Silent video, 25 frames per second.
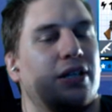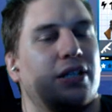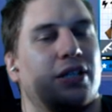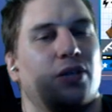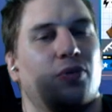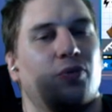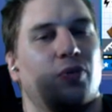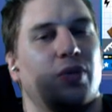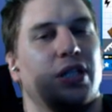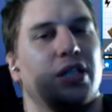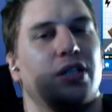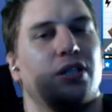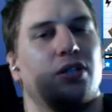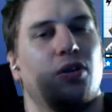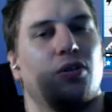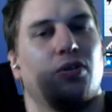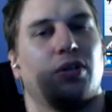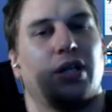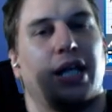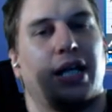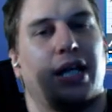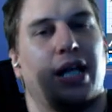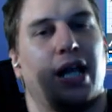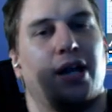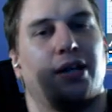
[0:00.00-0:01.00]
really don't
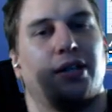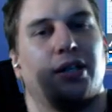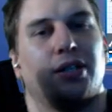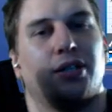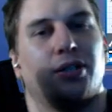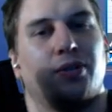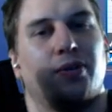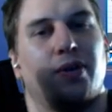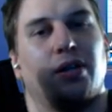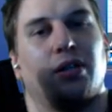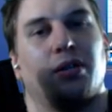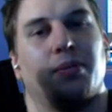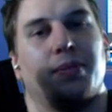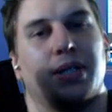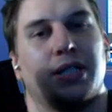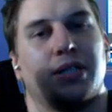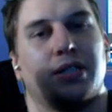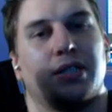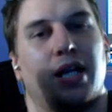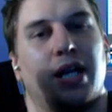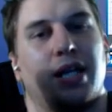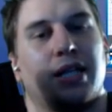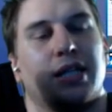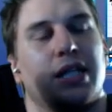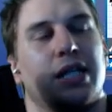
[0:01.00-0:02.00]
like how they do elements.
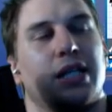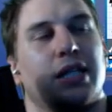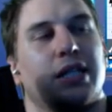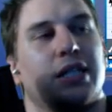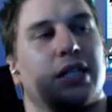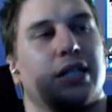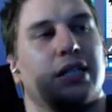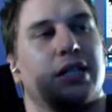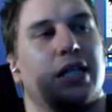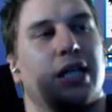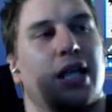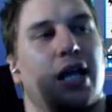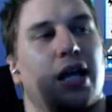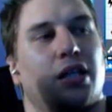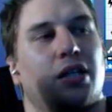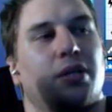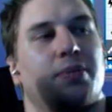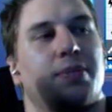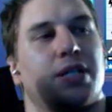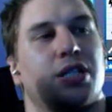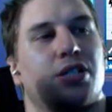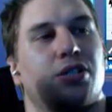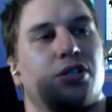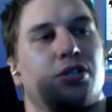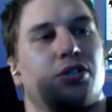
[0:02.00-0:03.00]
I think that the
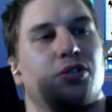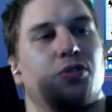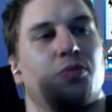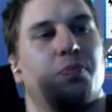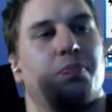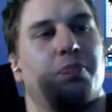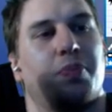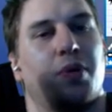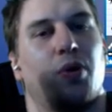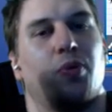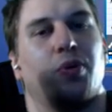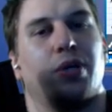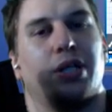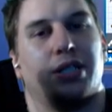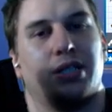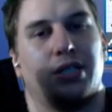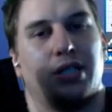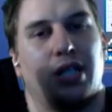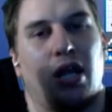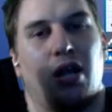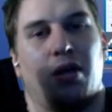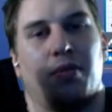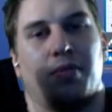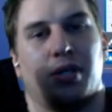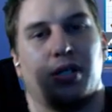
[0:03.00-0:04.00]
element should do bonus
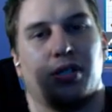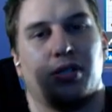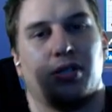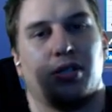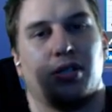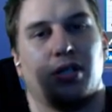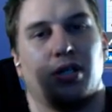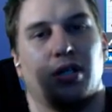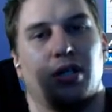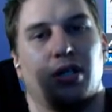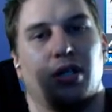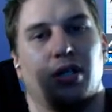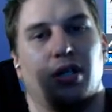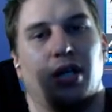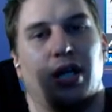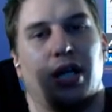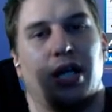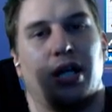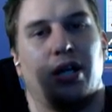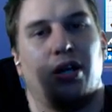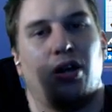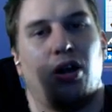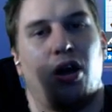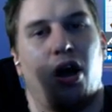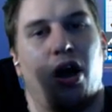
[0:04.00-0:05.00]
damage
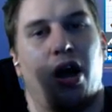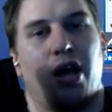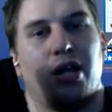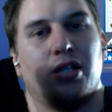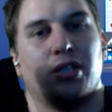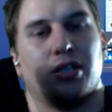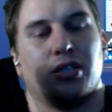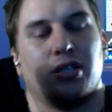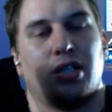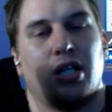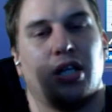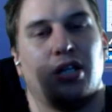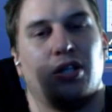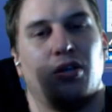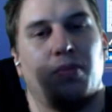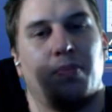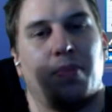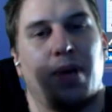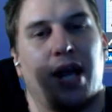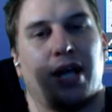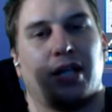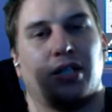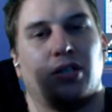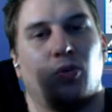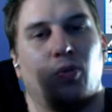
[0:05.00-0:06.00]
and not just get you
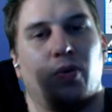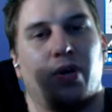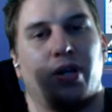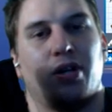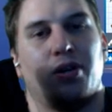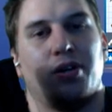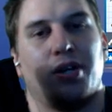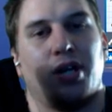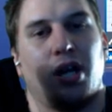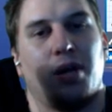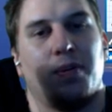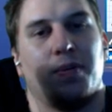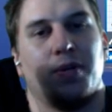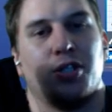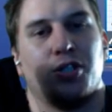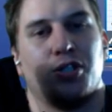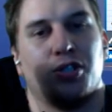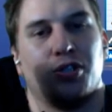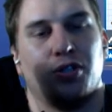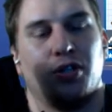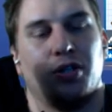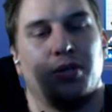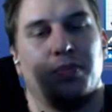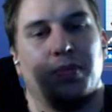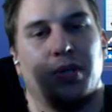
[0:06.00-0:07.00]
back to where your damage
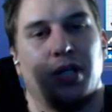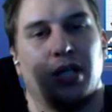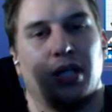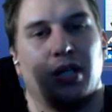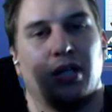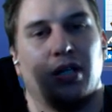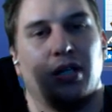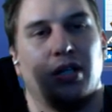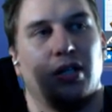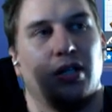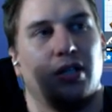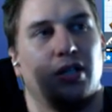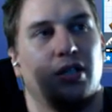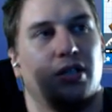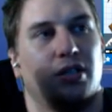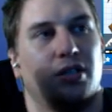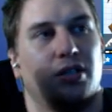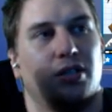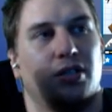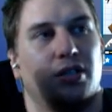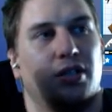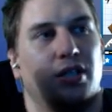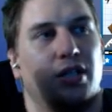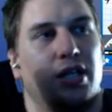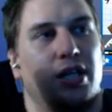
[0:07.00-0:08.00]
should be.
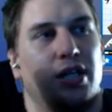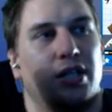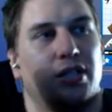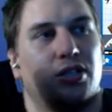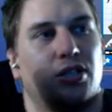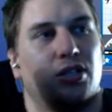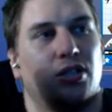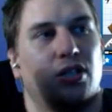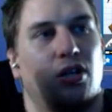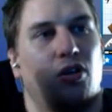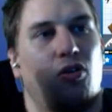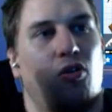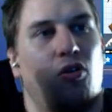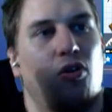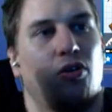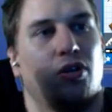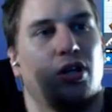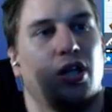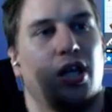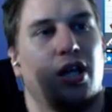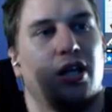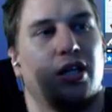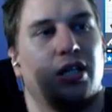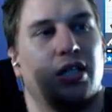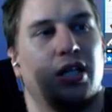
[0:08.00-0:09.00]
It's all
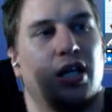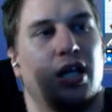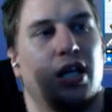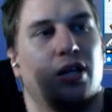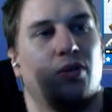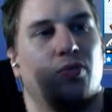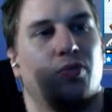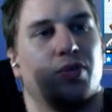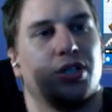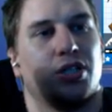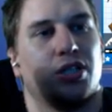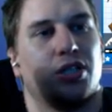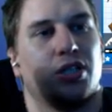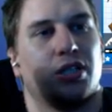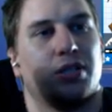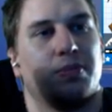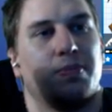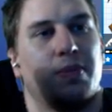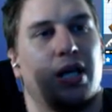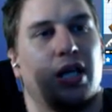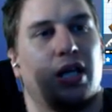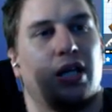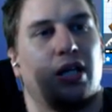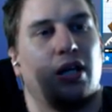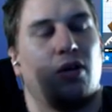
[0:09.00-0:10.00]
they did was just
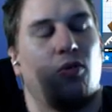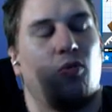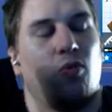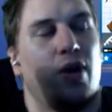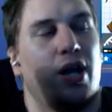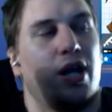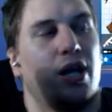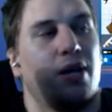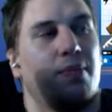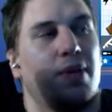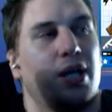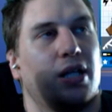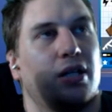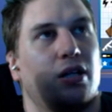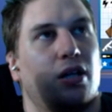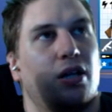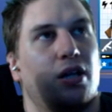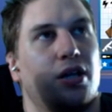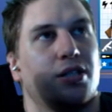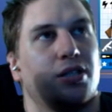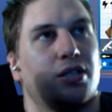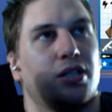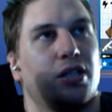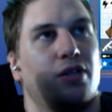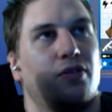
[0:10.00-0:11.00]
make a way to make the
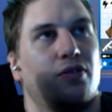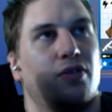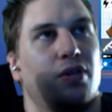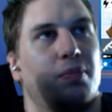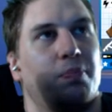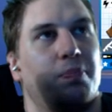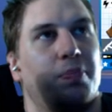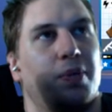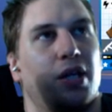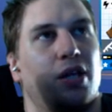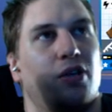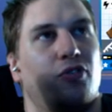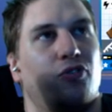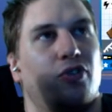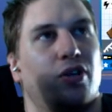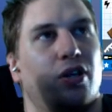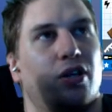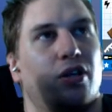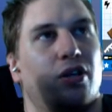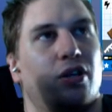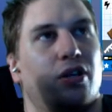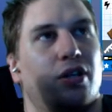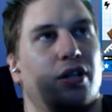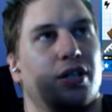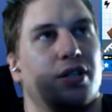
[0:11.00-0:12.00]
husk even
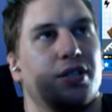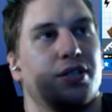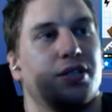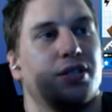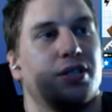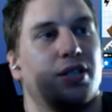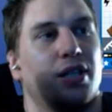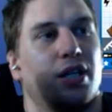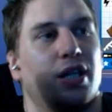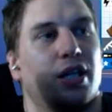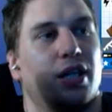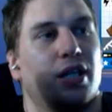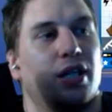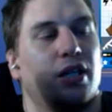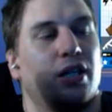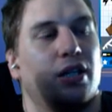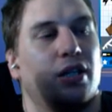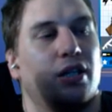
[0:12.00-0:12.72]
beefier is they,